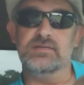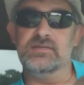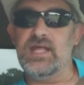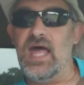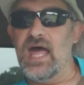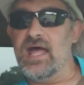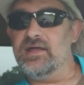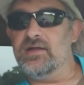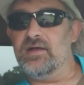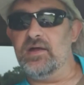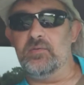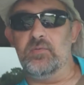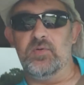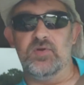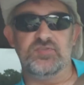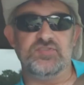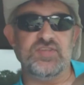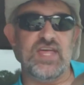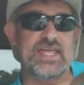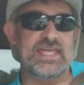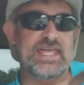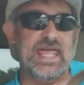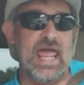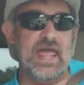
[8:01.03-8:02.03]
I don't want to
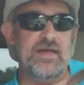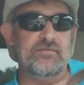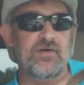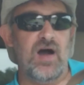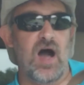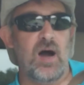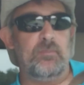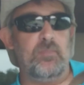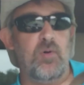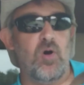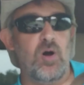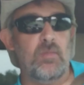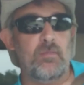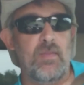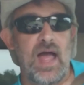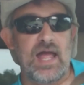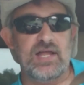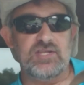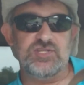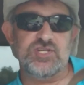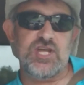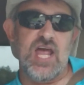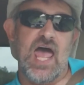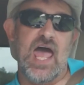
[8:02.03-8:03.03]
say gave up on
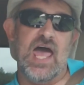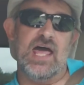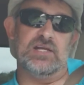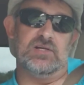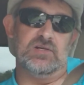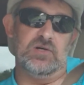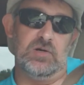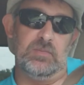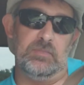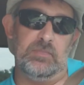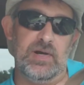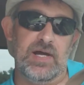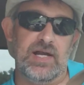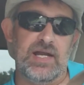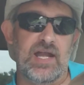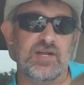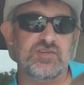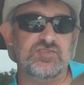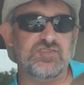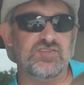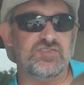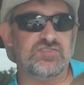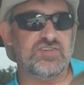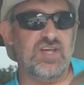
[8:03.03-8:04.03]
my channel, but I
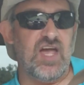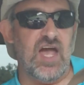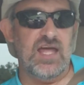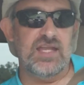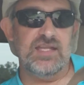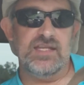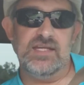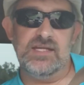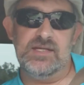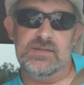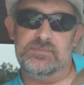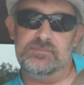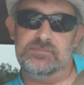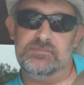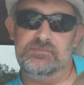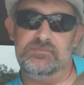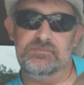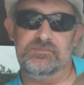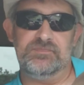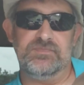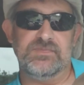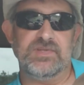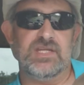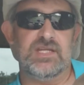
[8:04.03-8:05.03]
just kind of,
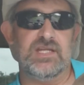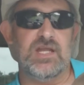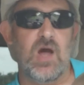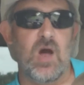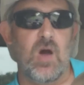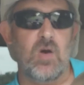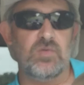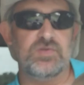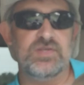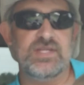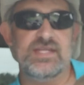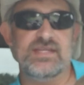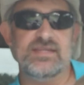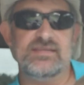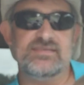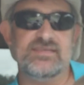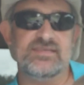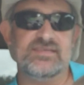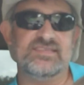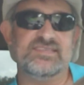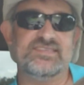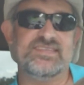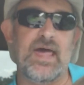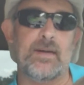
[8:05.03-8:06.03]
needed
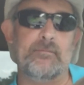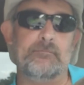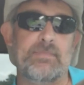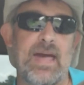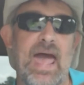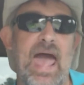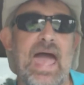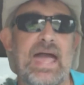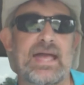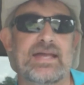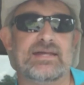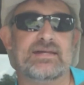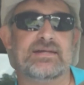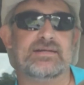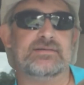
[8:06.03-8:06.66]
to step back.